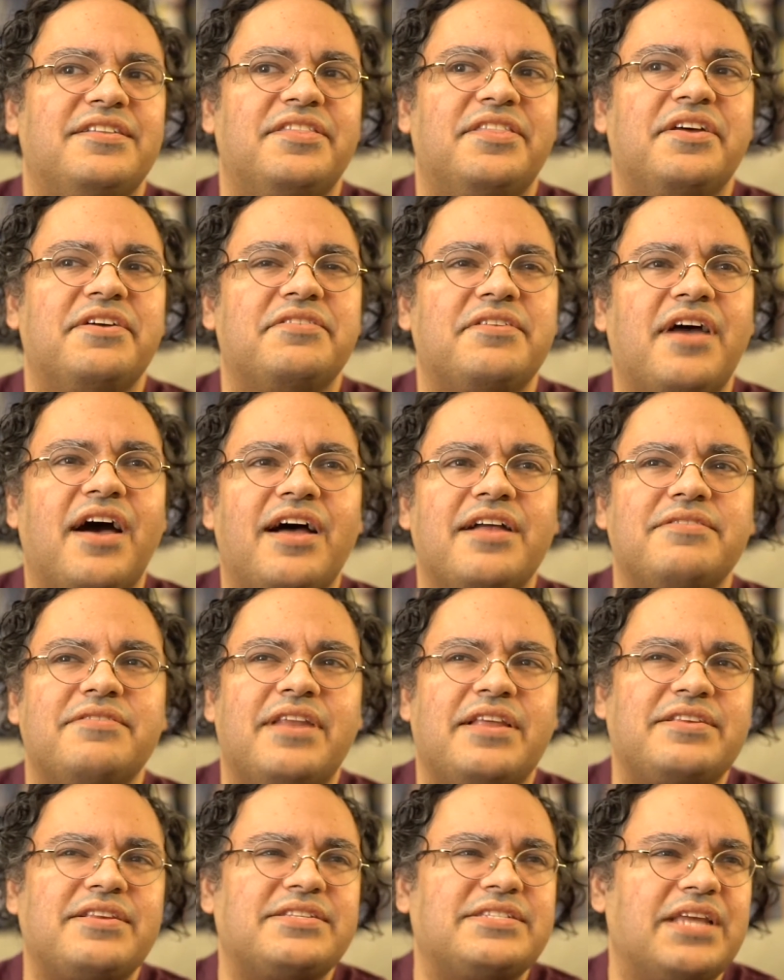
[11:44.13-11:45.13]
not
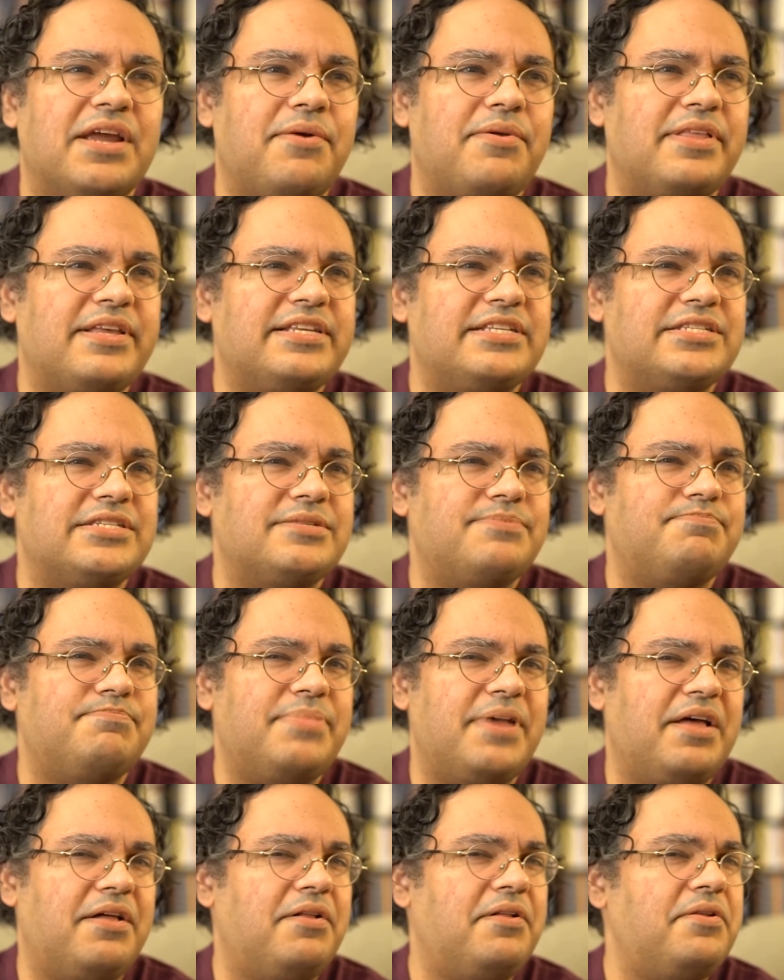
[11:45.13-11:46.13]
necessarily
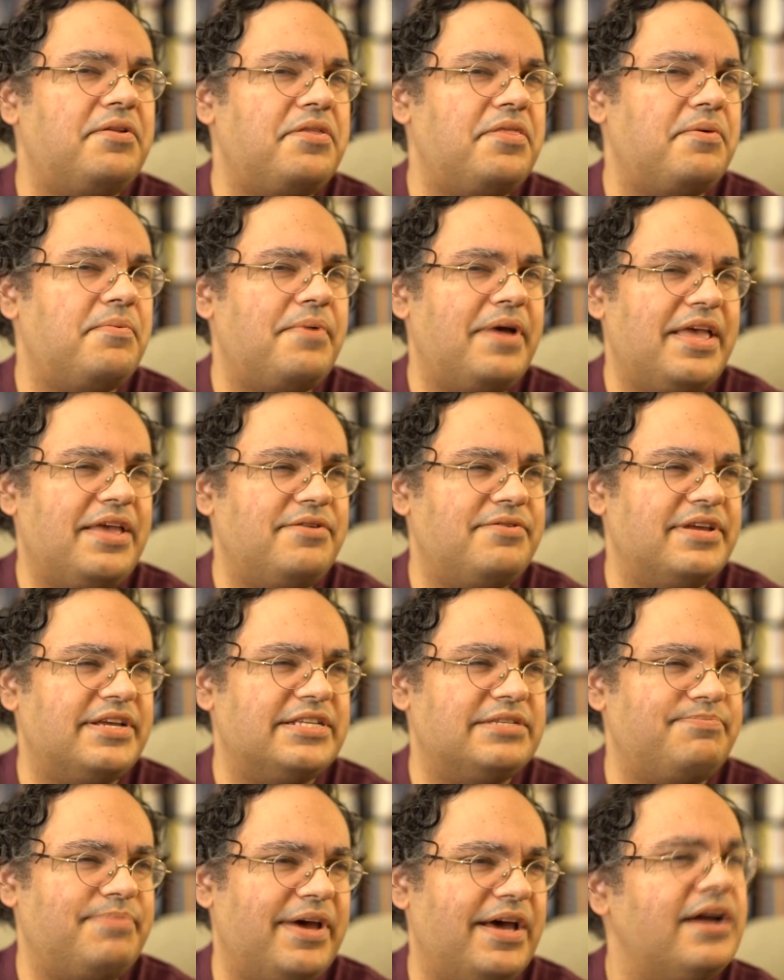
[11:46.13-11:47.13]
spelled the way you'd
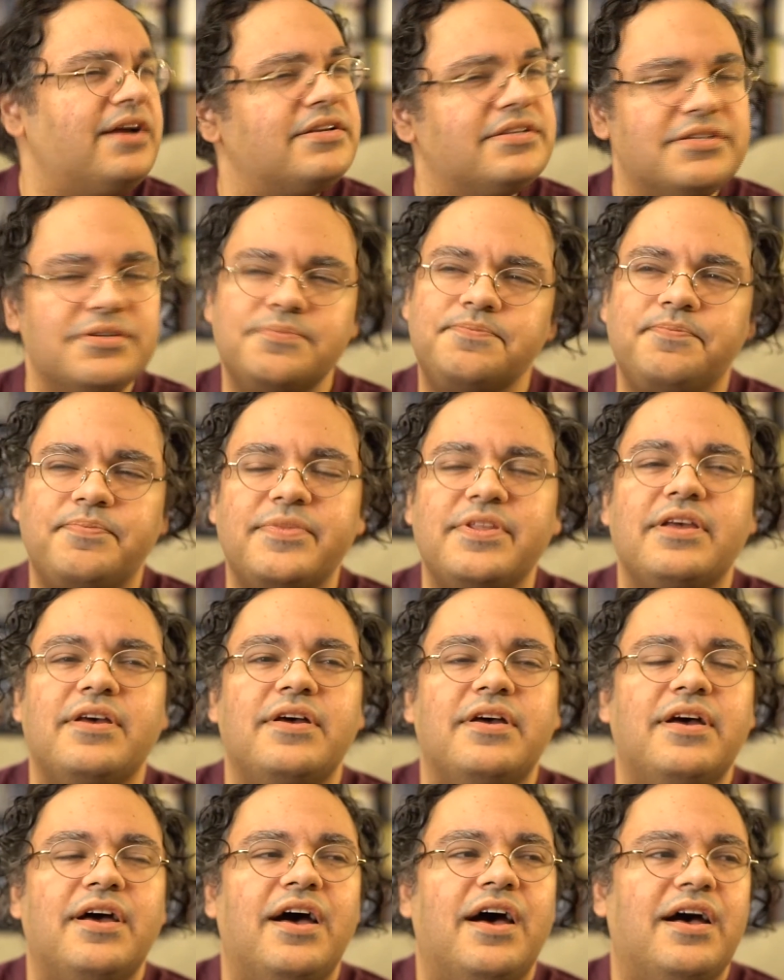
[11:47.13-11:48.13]
expect.
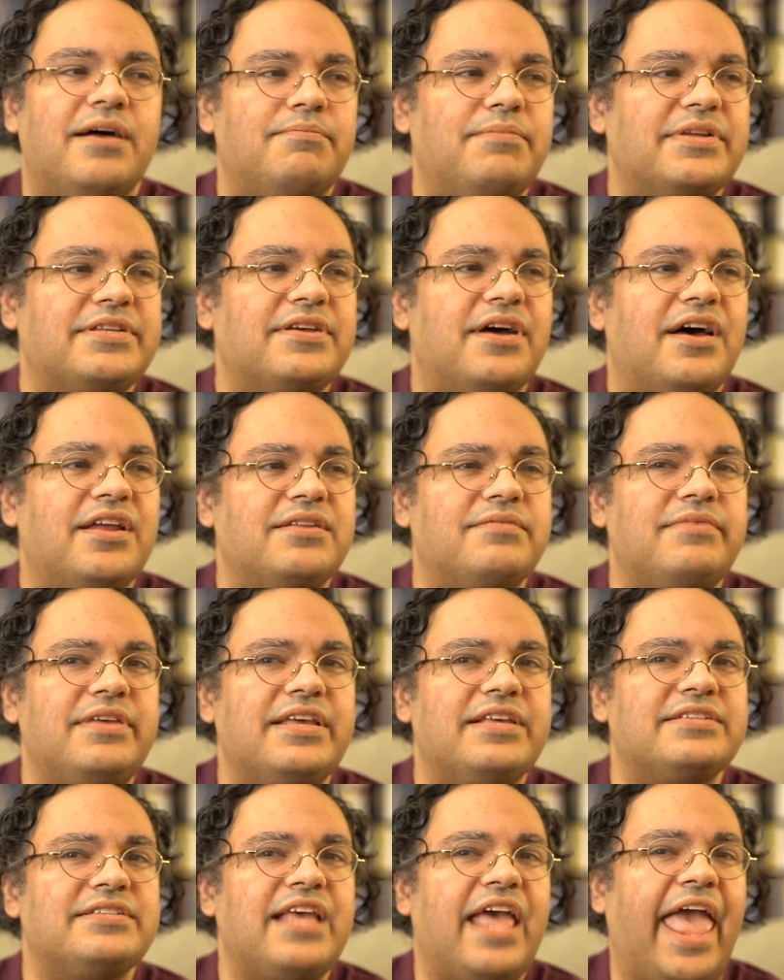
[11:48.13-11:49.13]

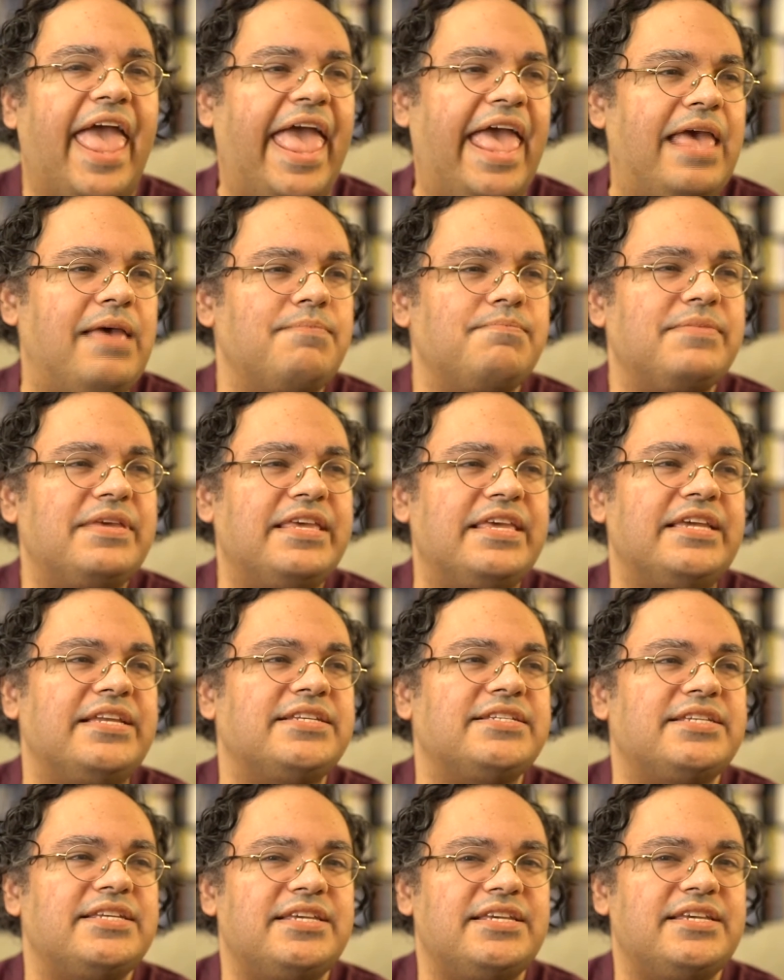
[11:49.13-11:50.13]
Metonymy is
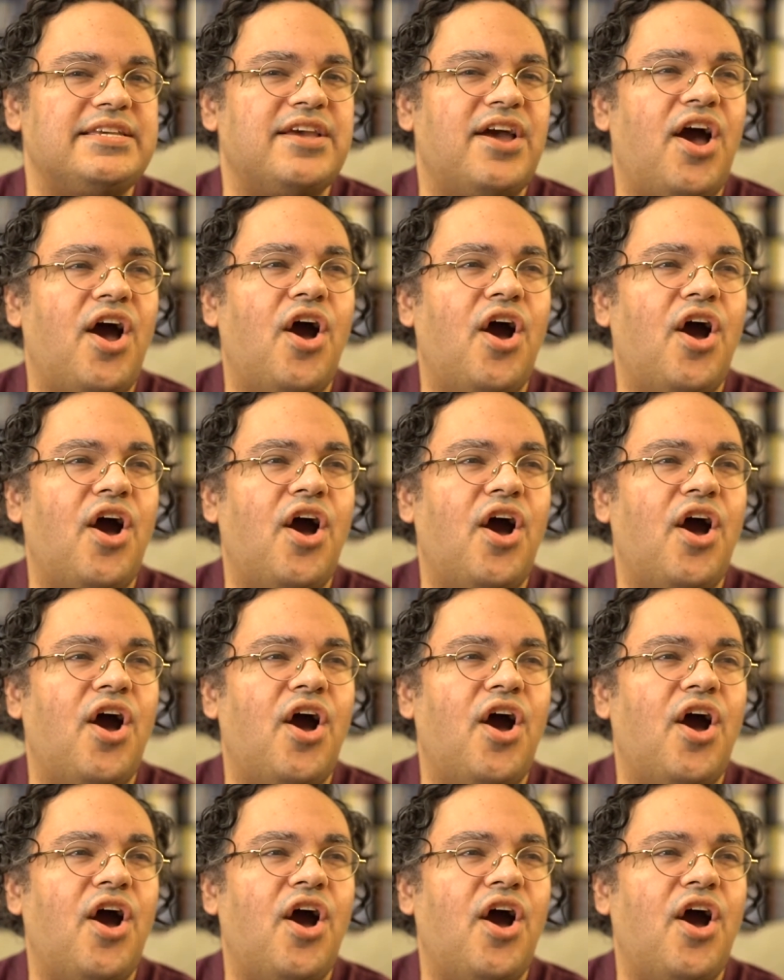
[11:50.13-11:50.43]
M-E-T-O-N-Y-M-Y.